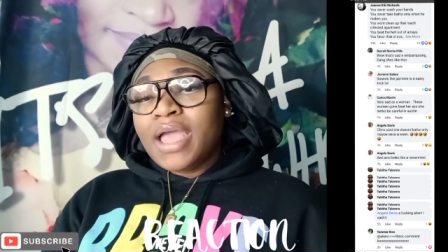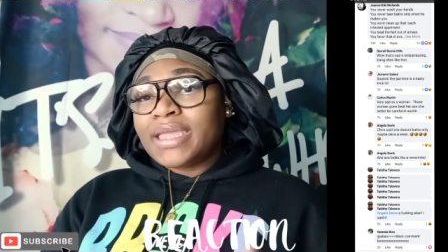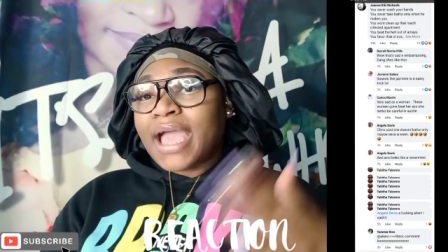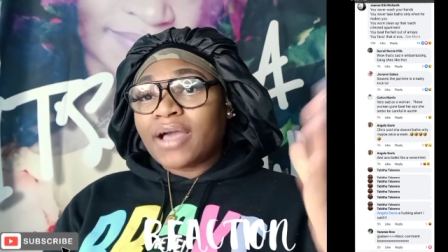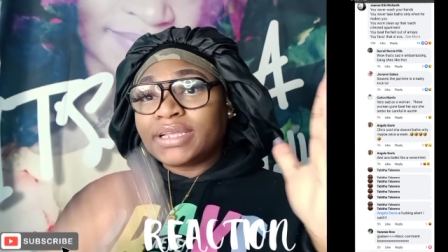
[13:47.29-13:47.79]

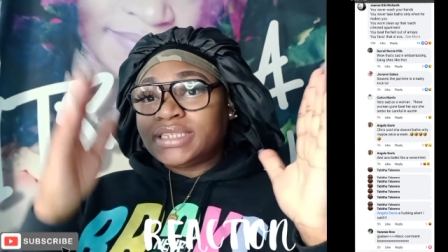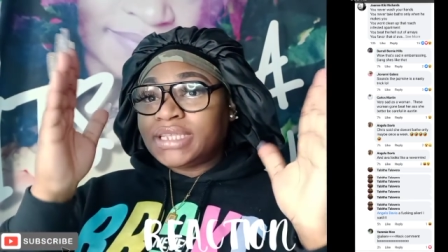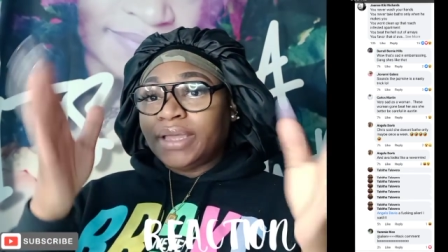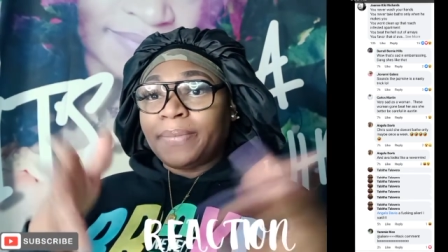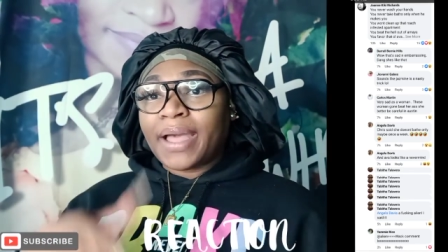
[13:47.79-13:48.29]
y'all can
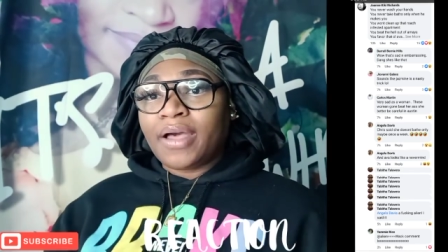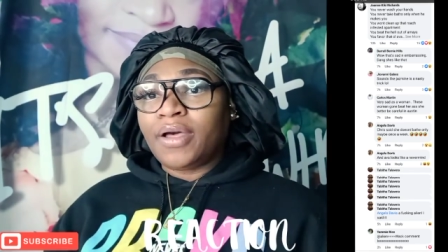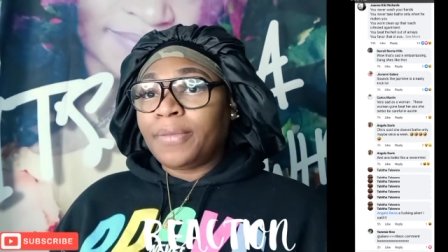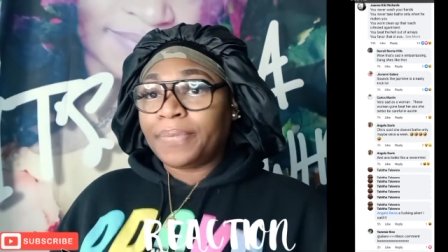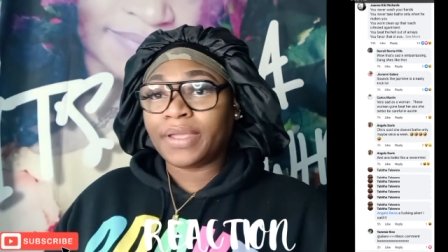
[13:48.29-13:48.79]
see it by
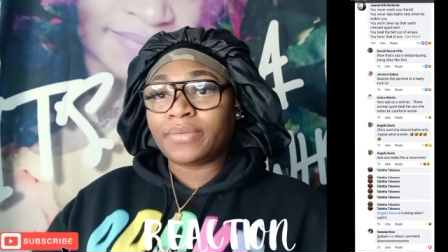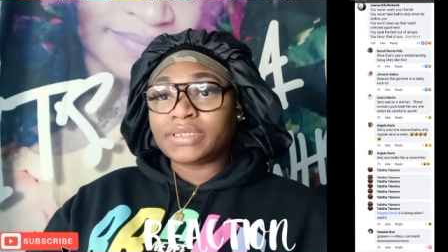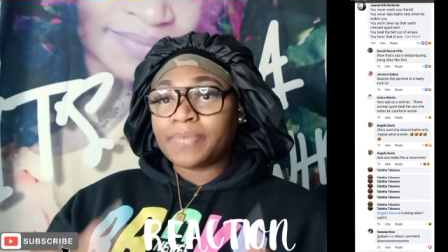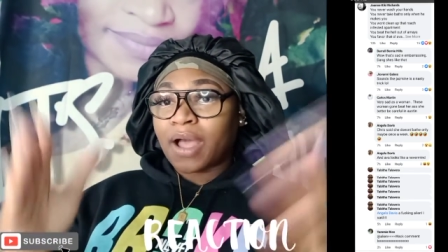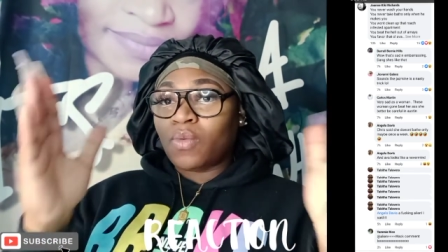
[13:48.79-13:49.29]
her
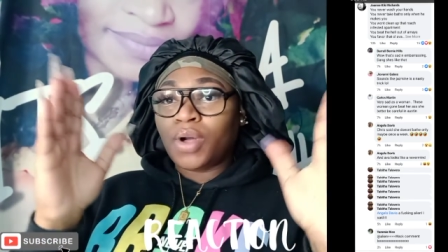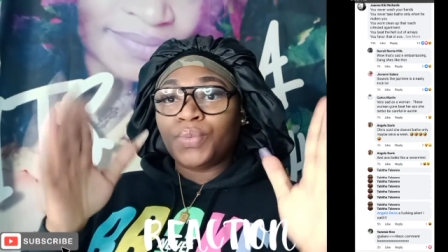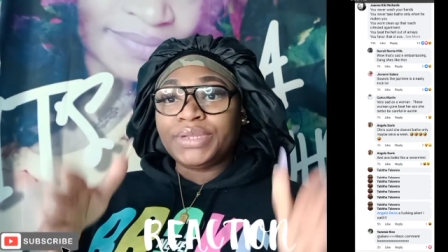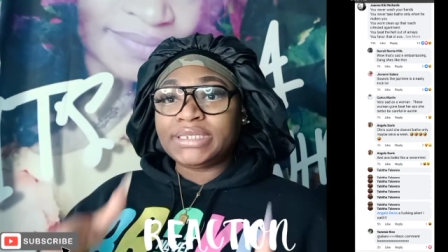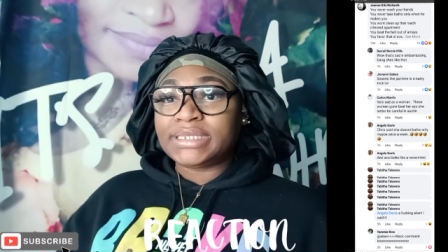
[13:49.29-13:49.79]
appearance by what
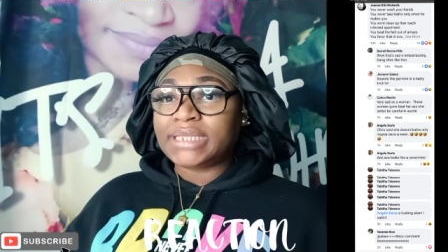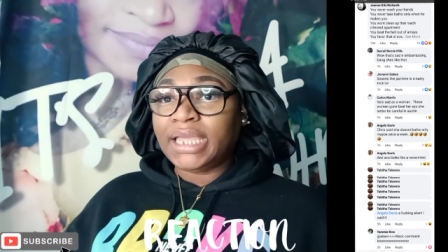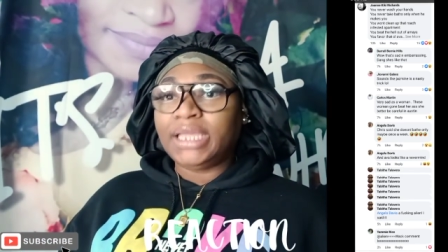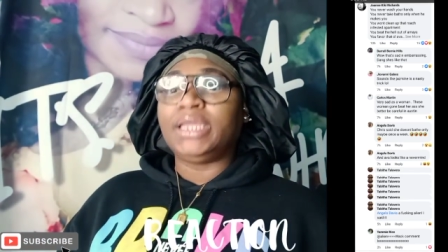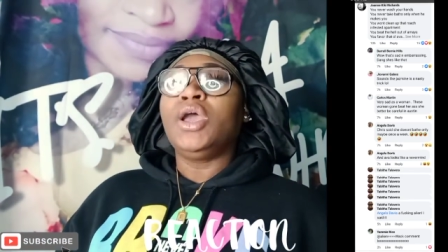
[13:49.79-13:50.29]
we
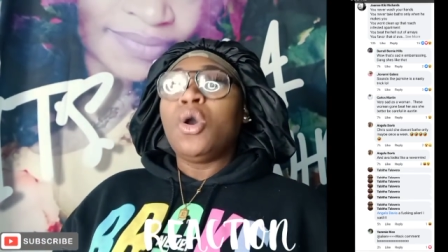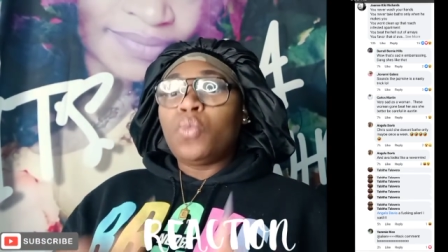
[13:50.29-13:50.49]
see